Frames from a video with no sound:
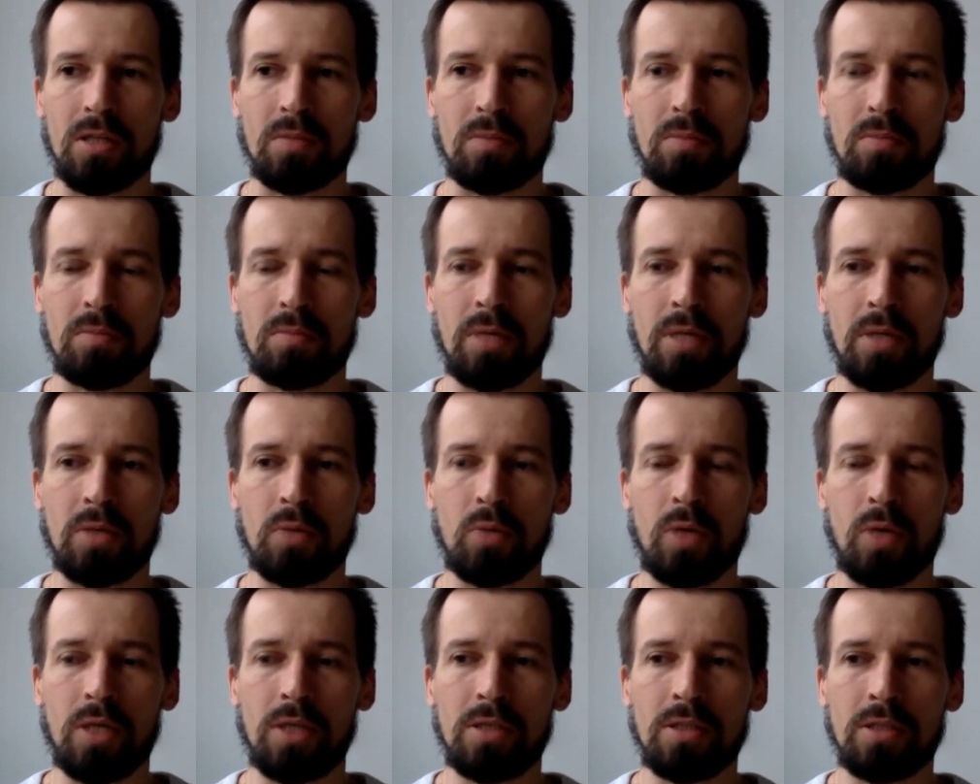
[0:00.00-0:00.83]
but
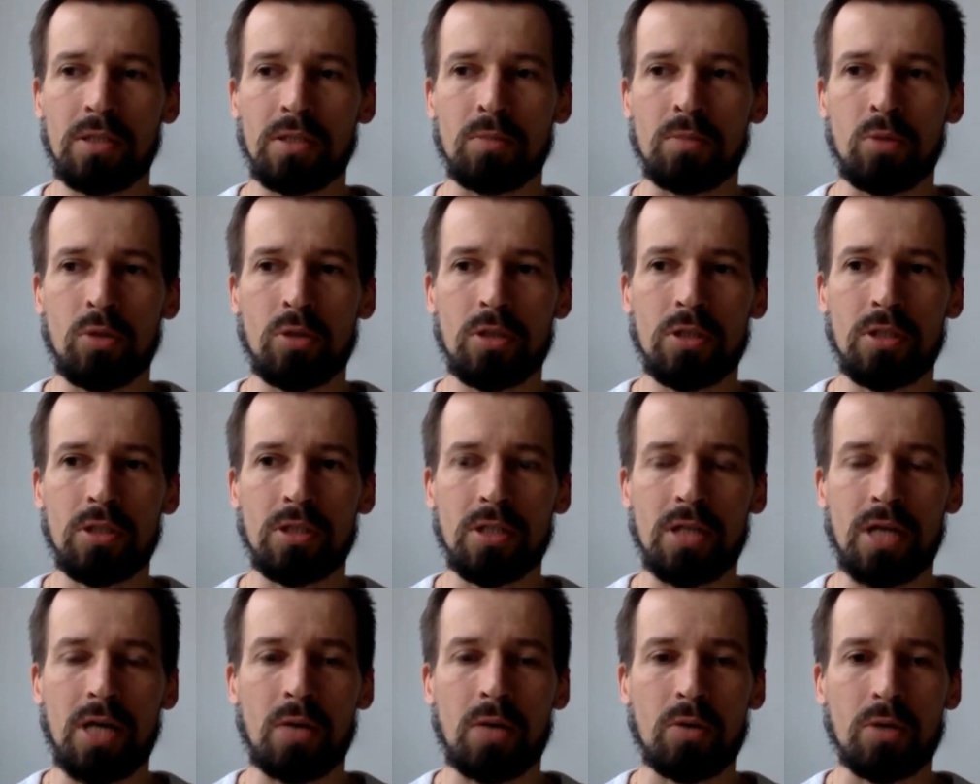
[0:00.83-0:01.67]
one morning
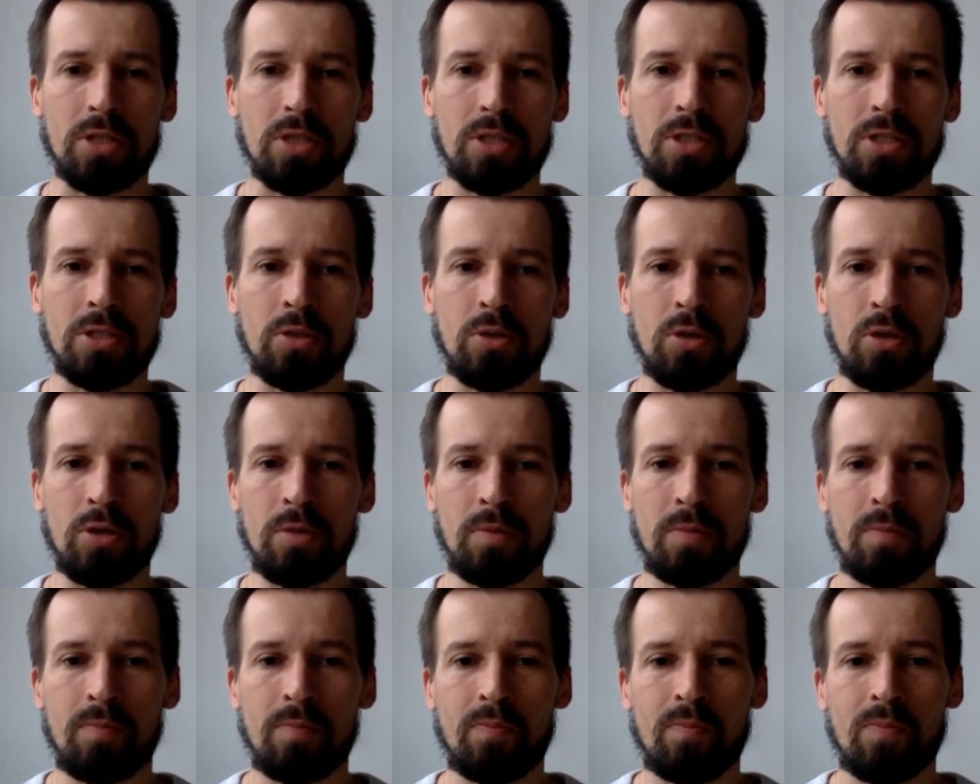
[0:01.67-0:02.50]
our CTO
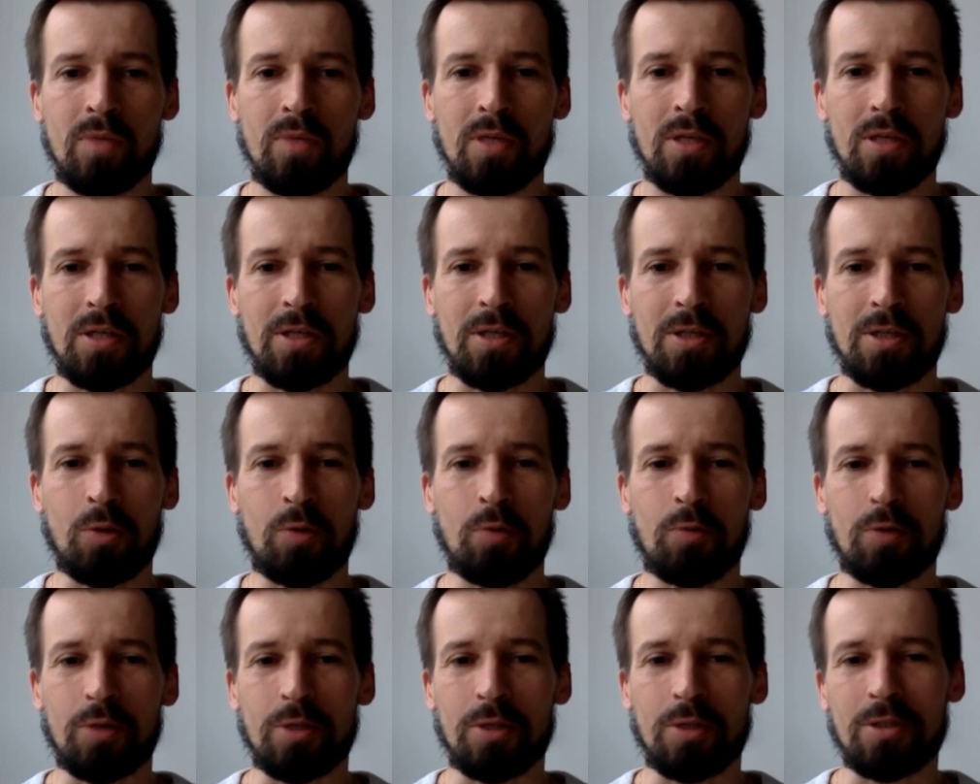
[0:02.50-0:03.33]

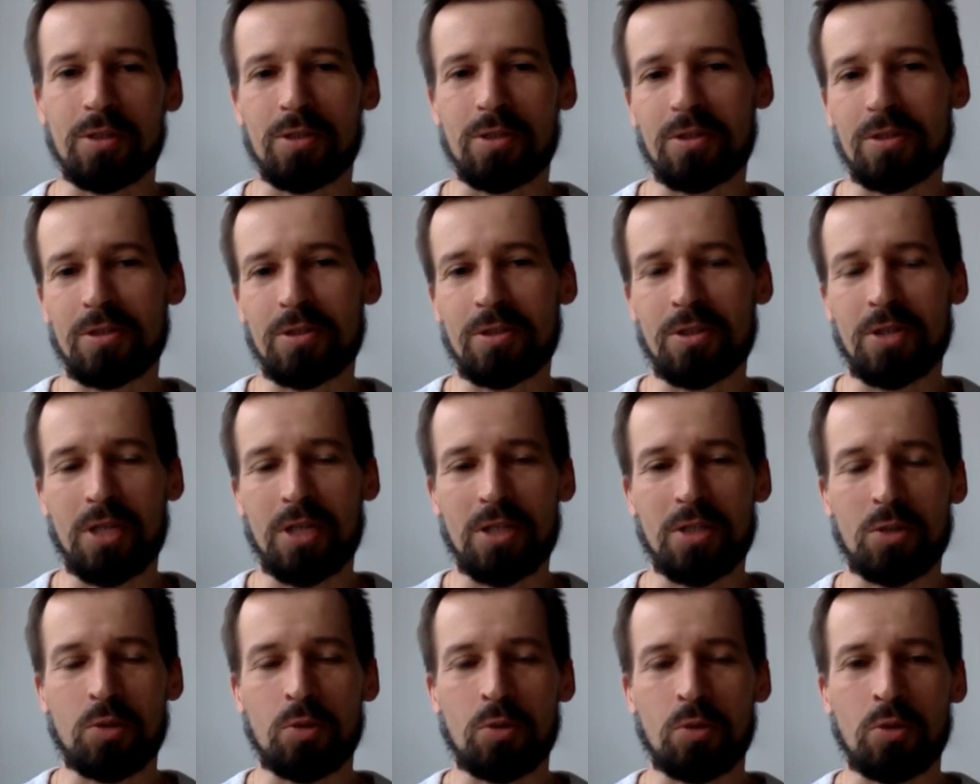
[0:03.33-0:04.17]
offered
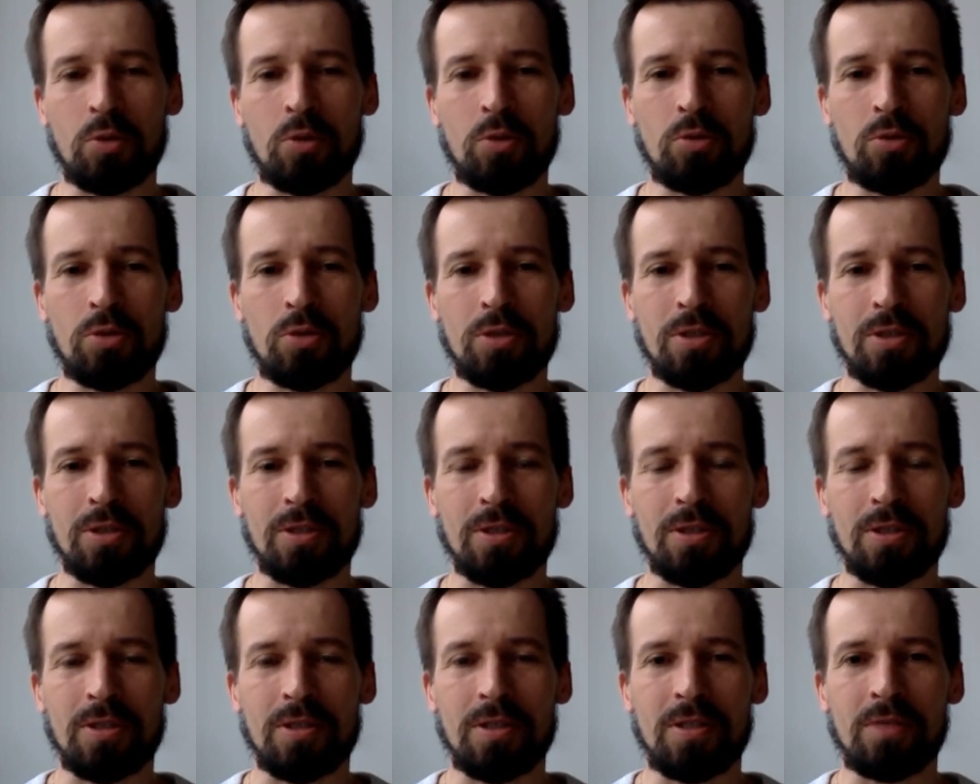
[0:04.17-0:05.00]
just to use
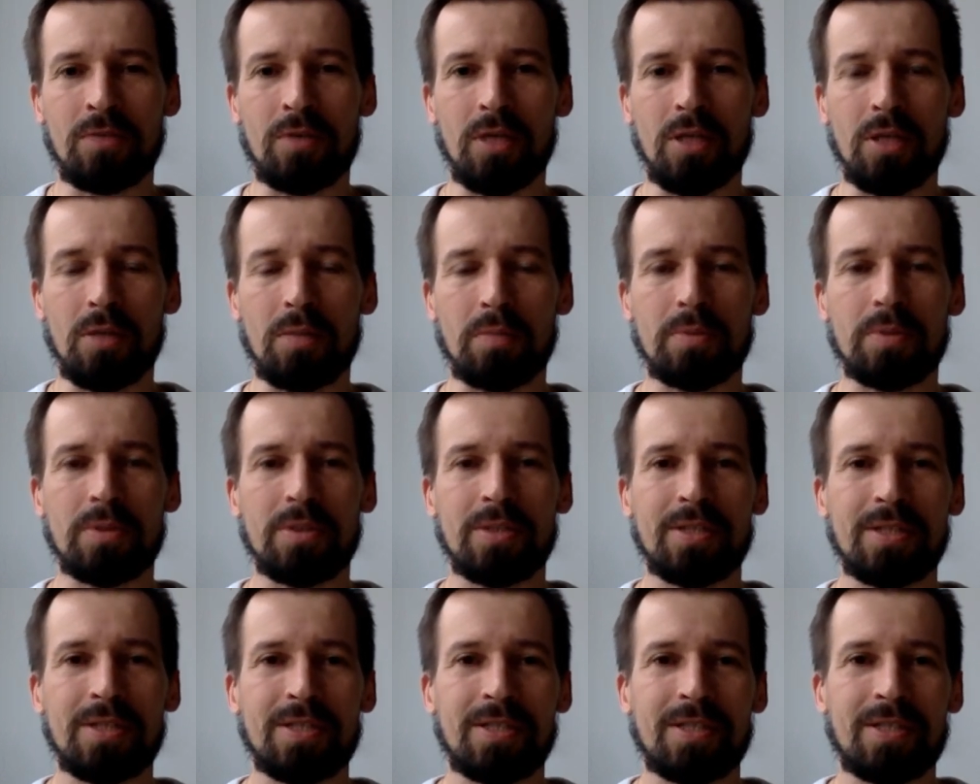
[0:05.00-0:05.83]
ENVELOP
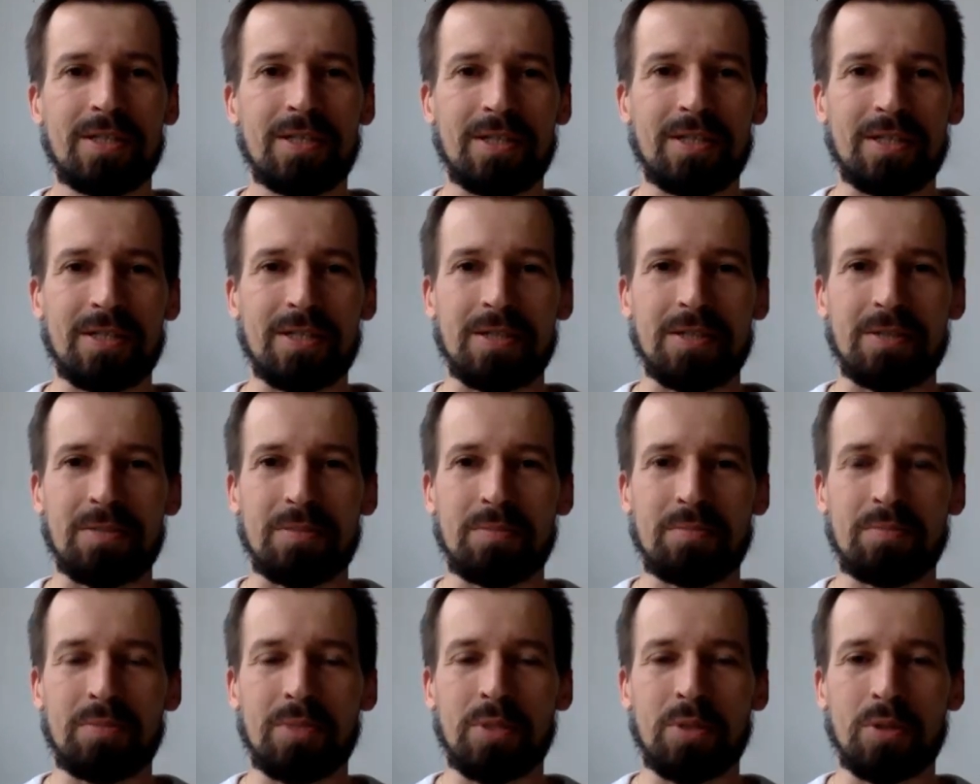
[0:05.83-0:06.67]

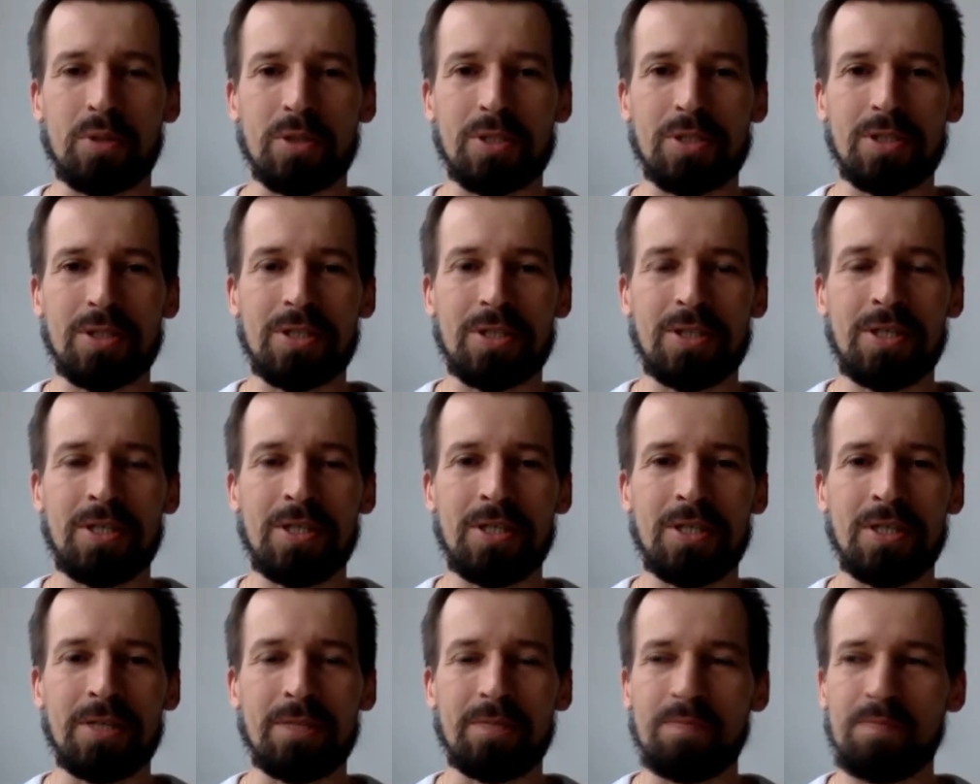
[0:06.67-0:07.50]
because
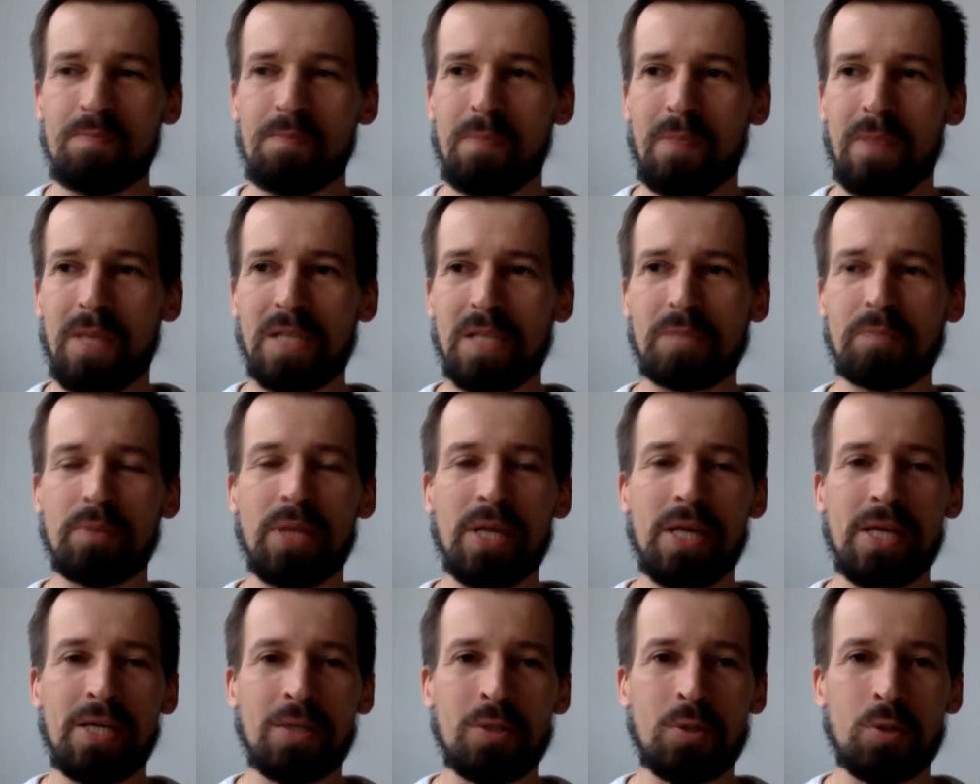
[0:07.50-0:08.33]
he
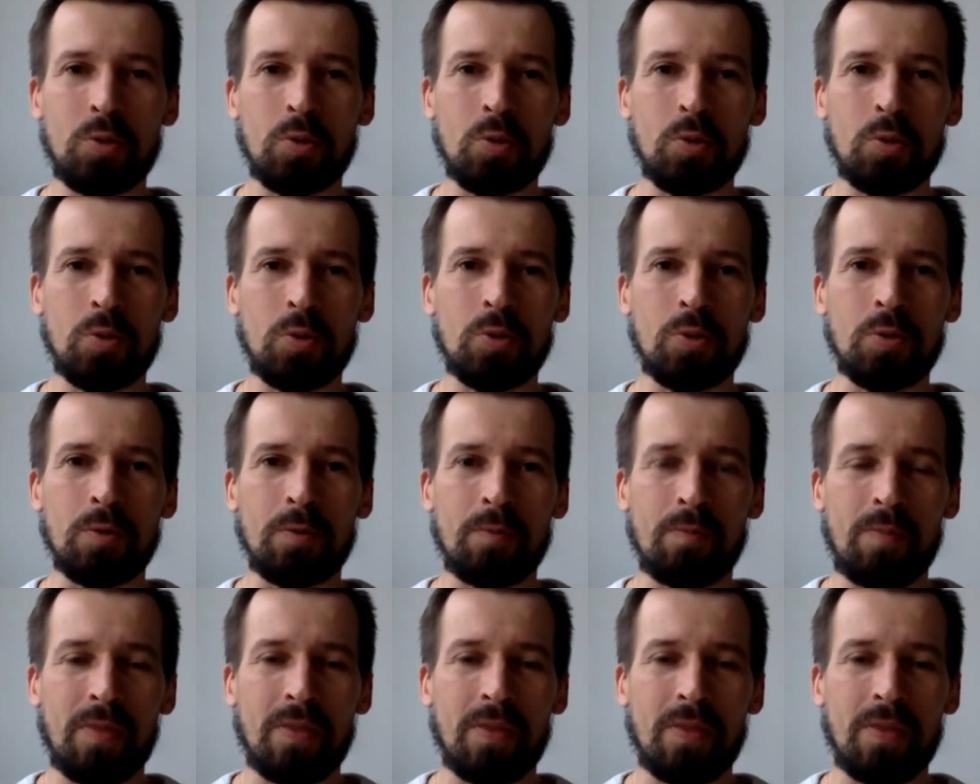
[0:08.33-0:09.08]
explained to